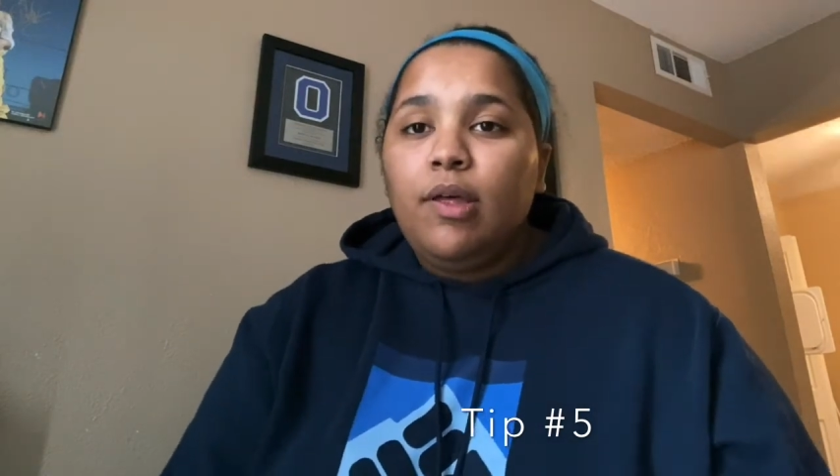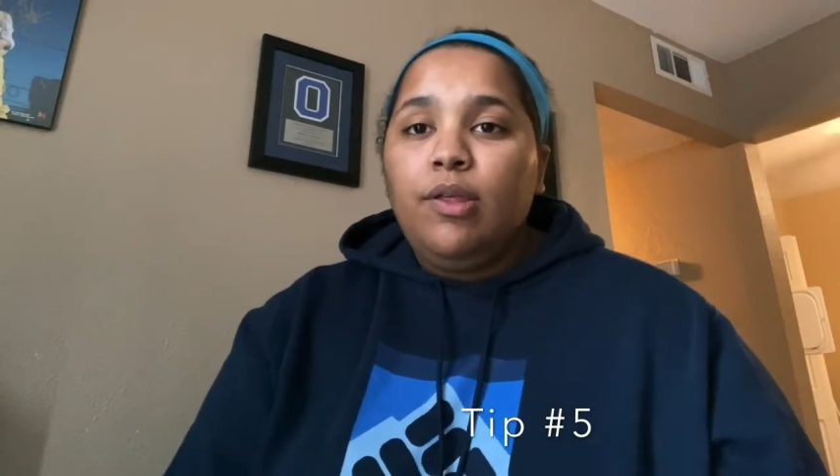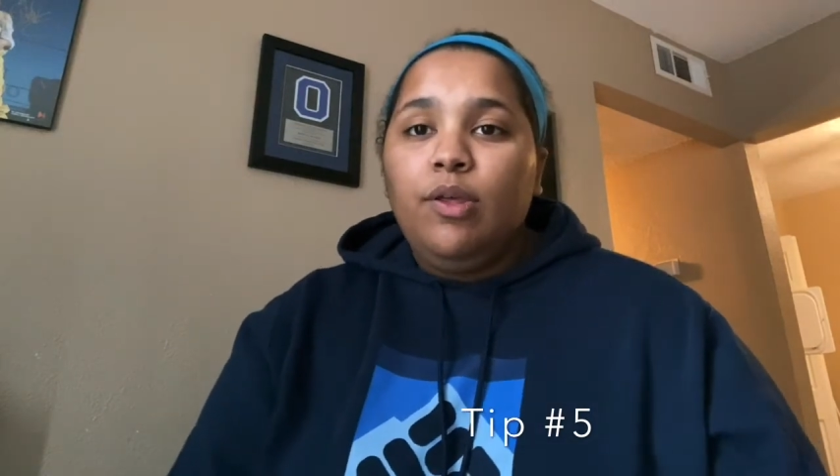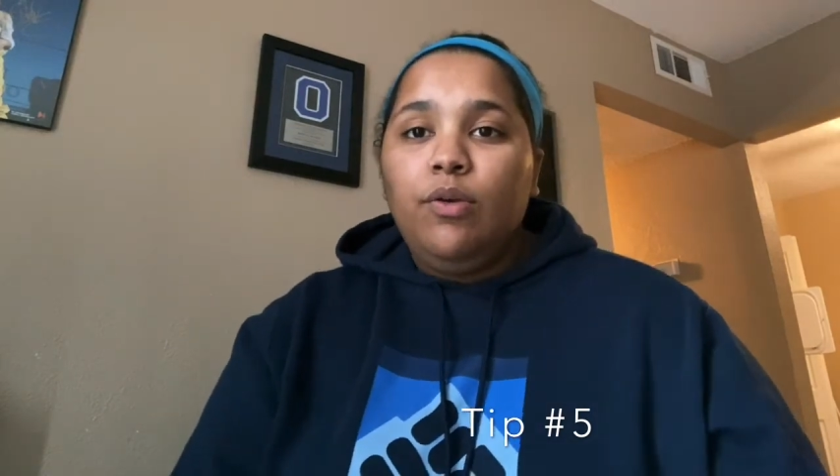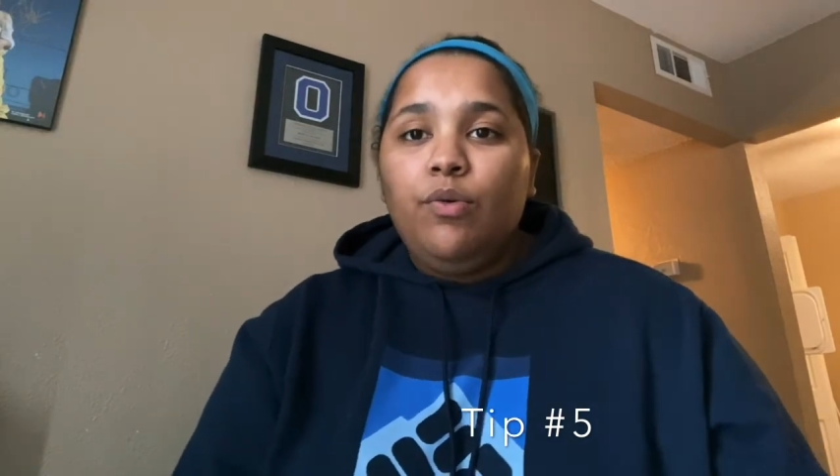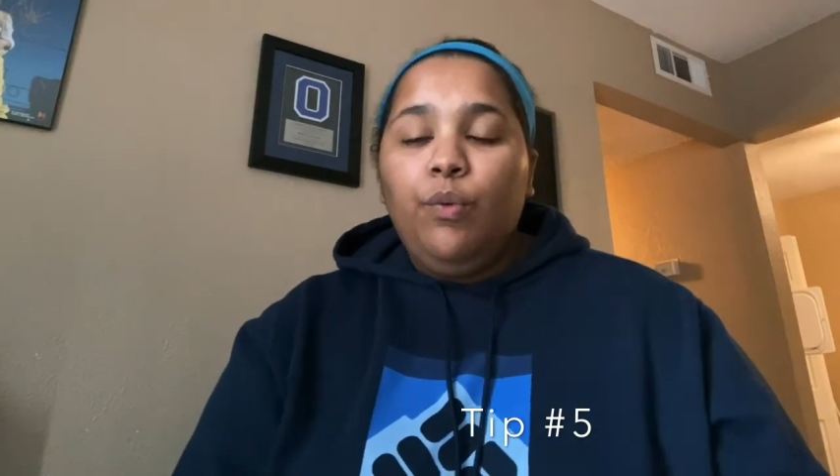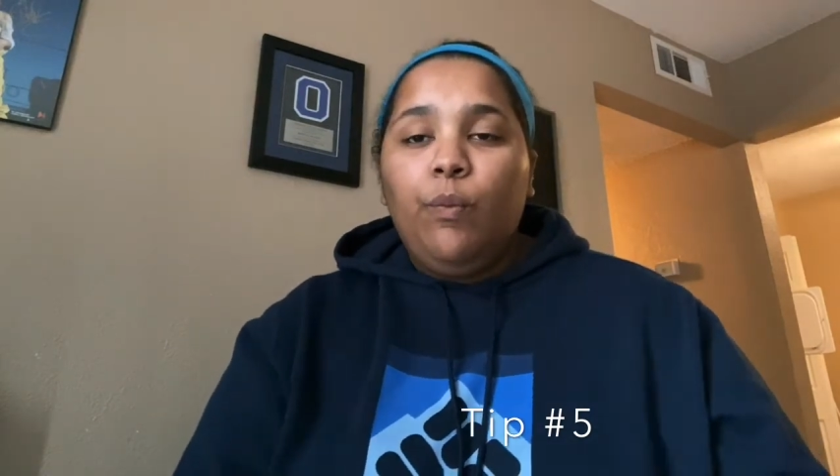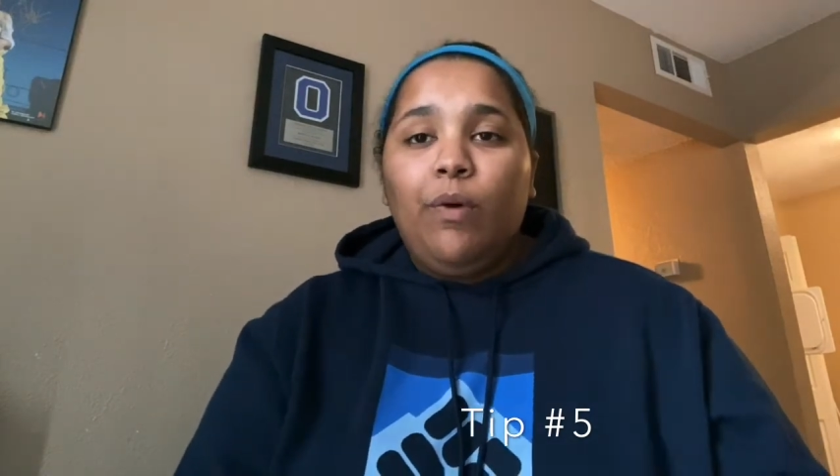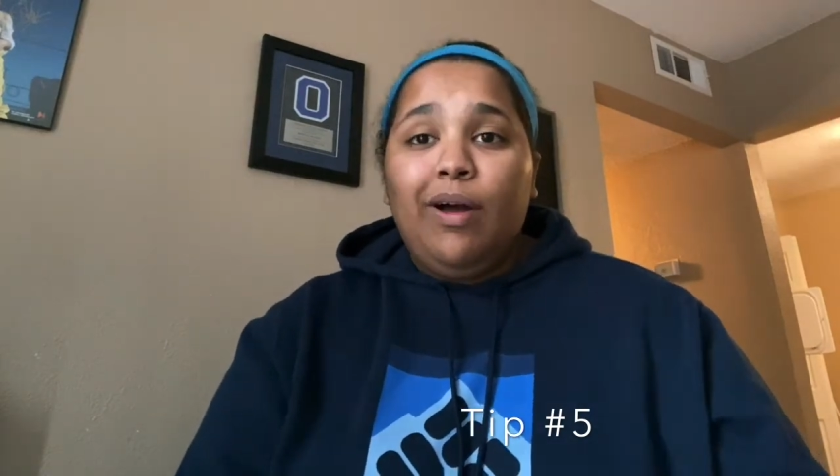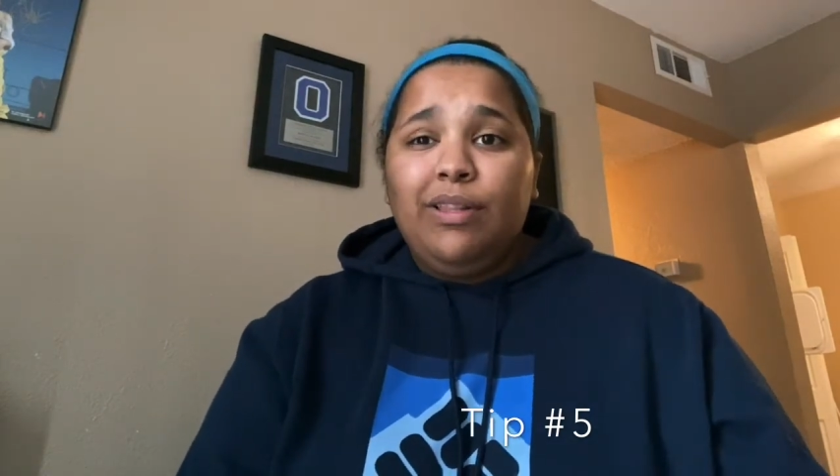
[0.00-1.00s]
you
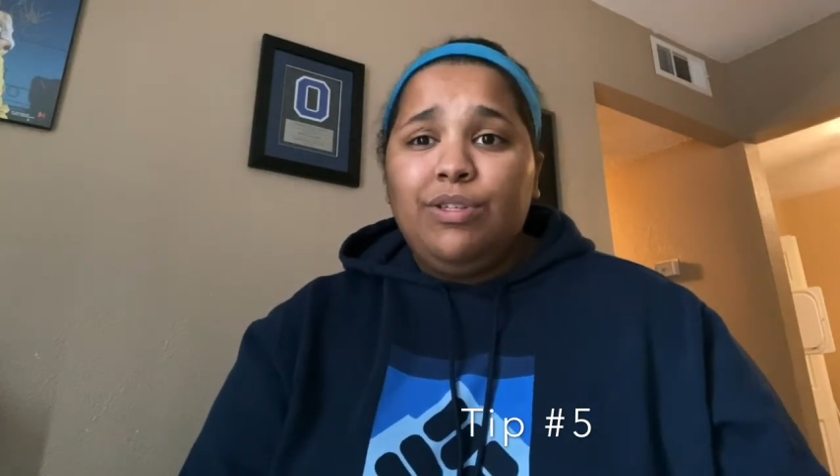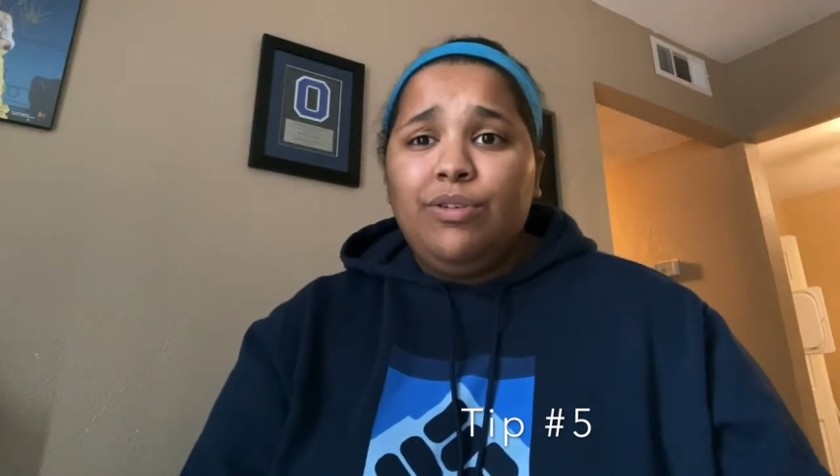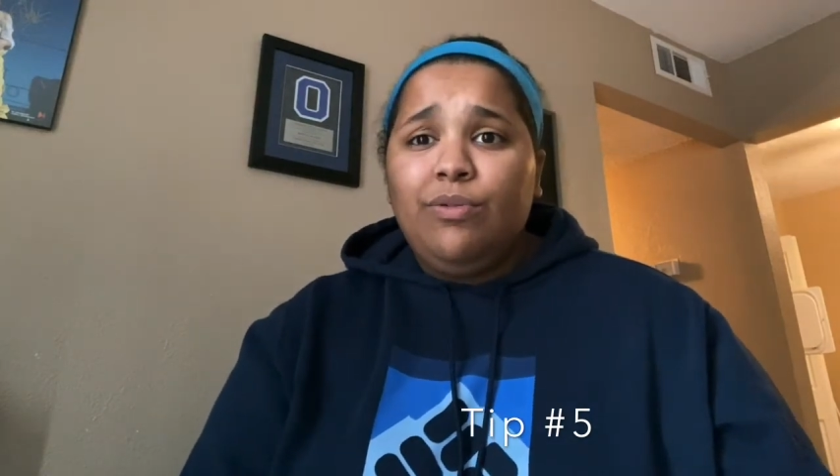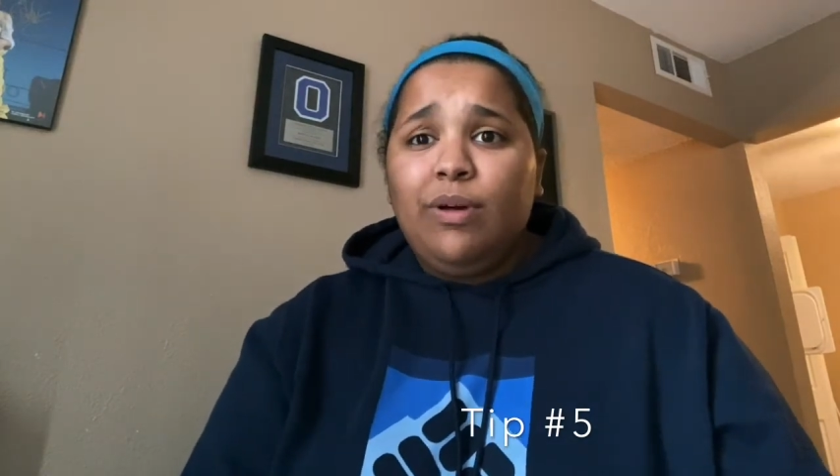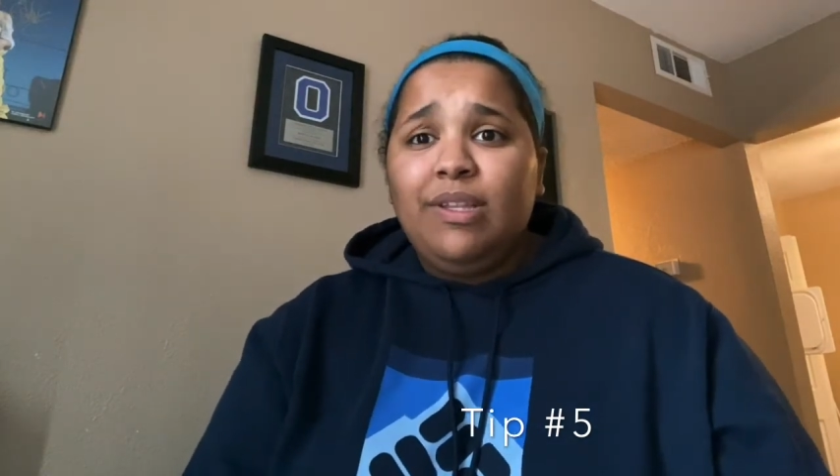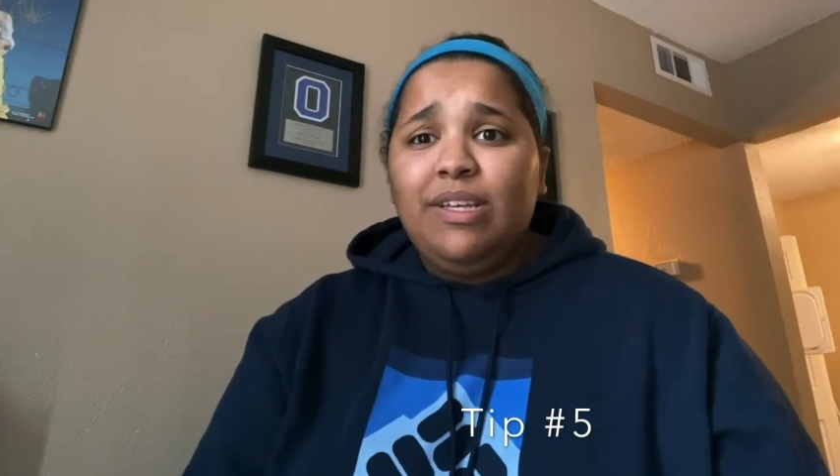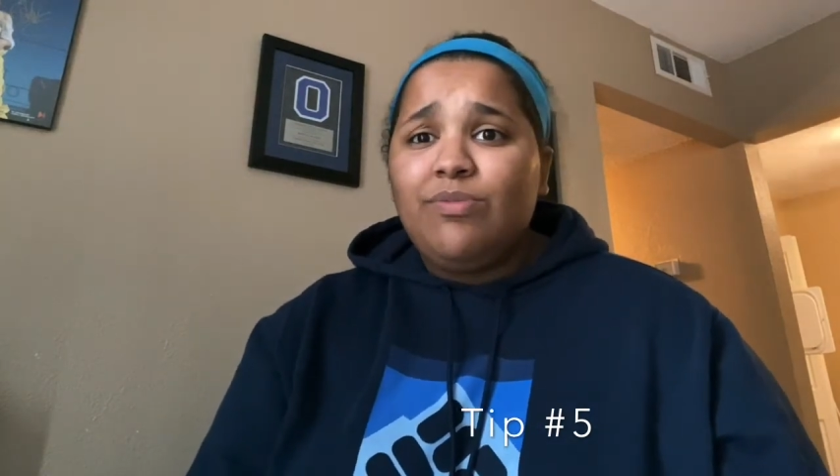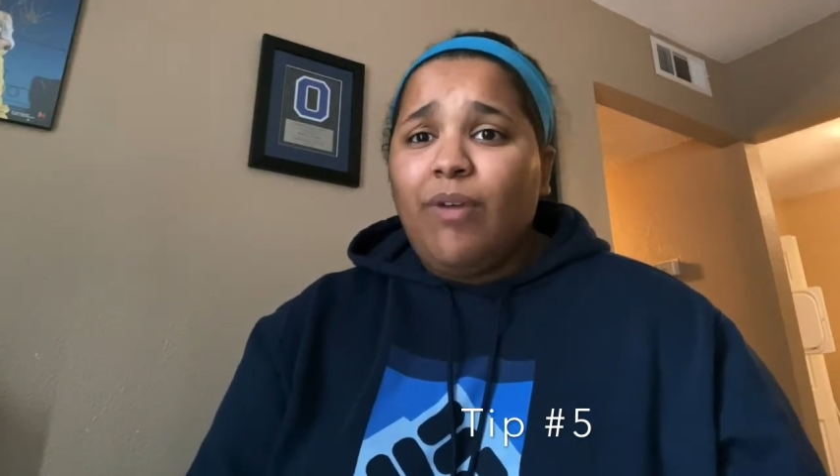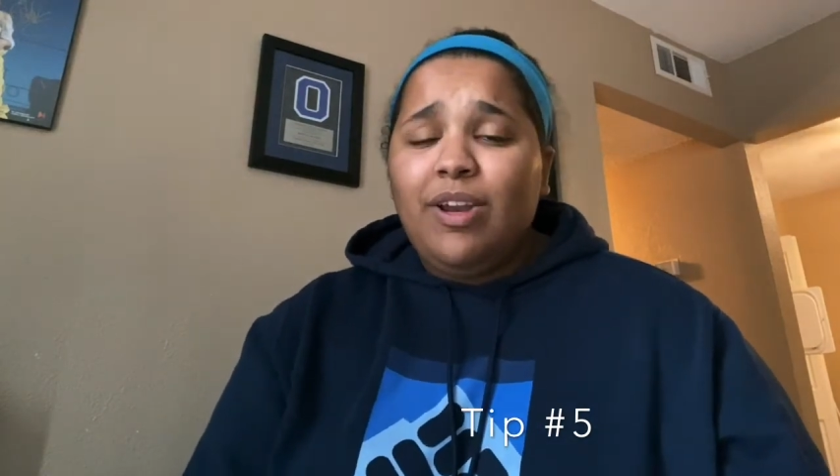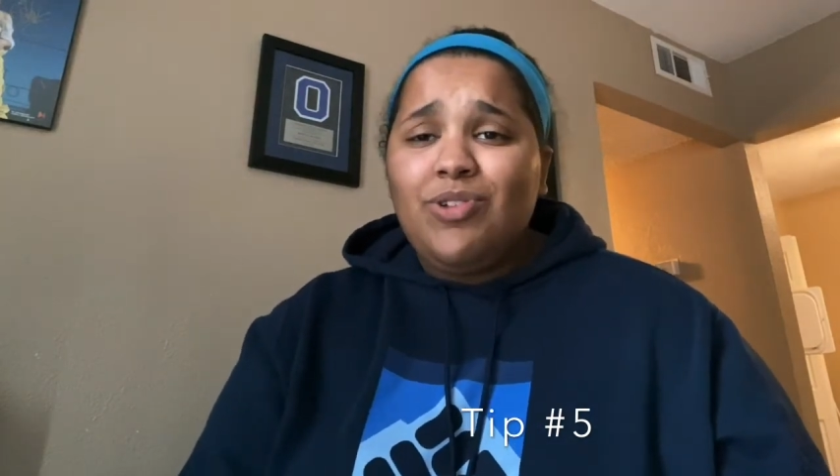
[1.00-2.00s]
want to at least
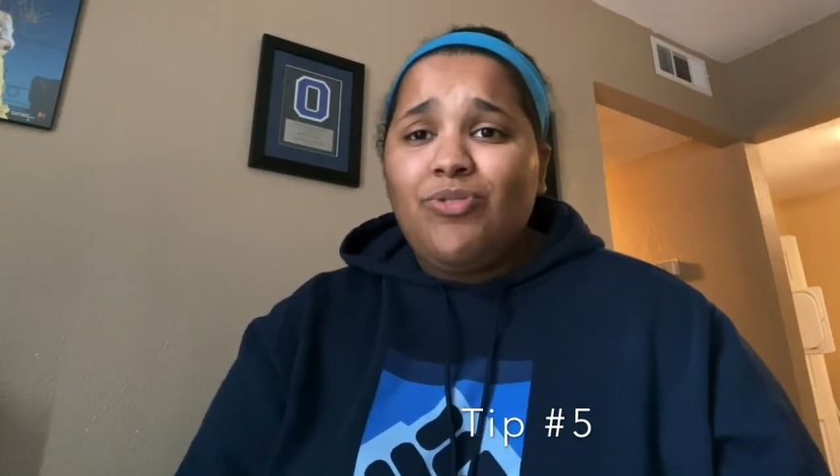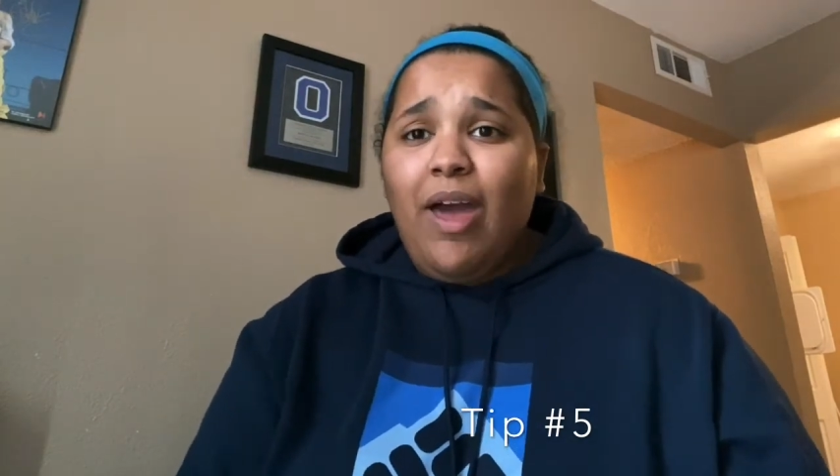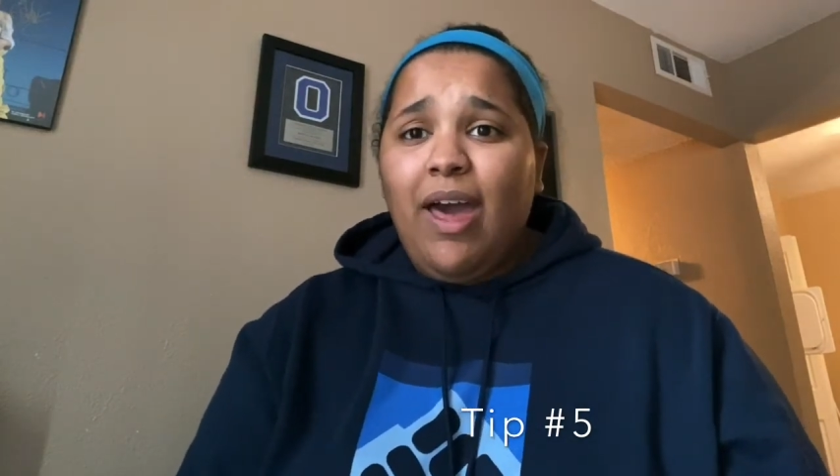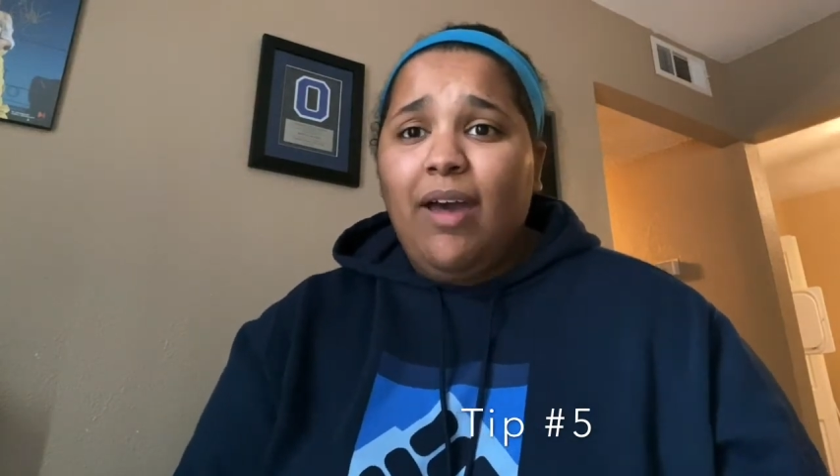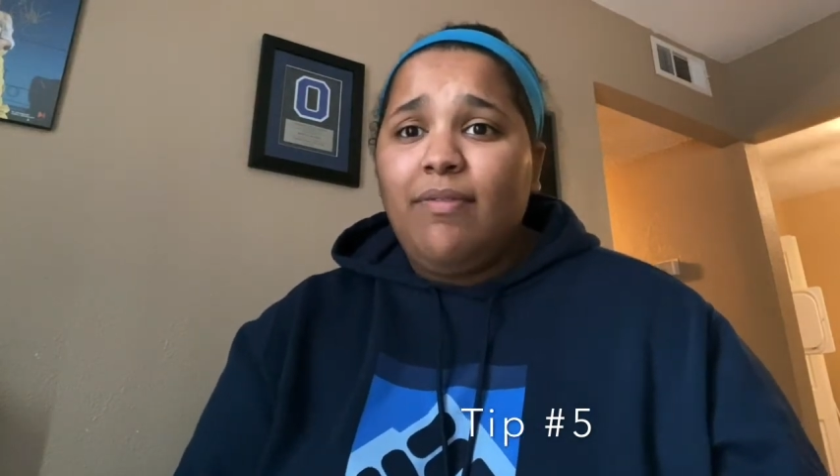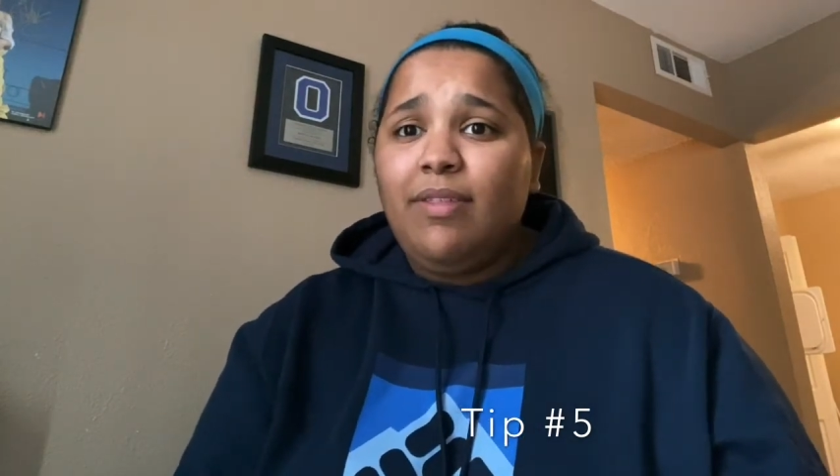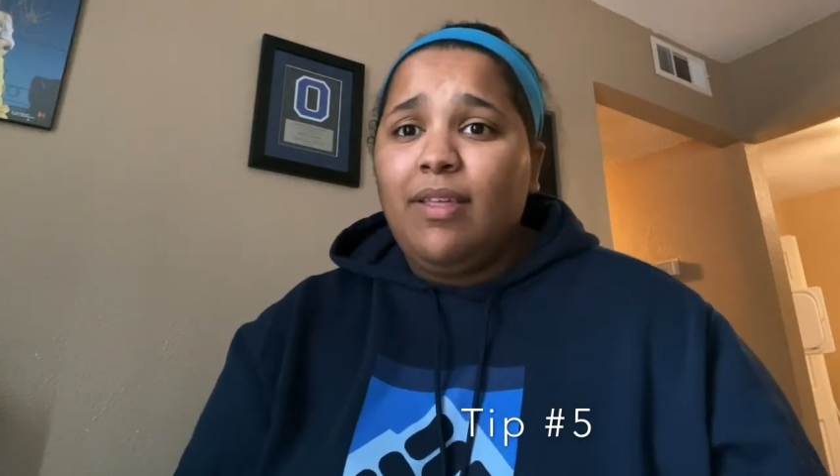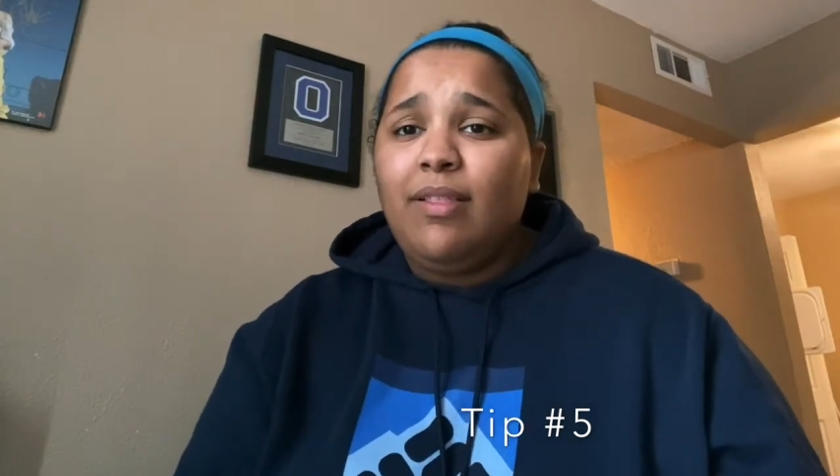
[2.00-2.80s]
write a draft.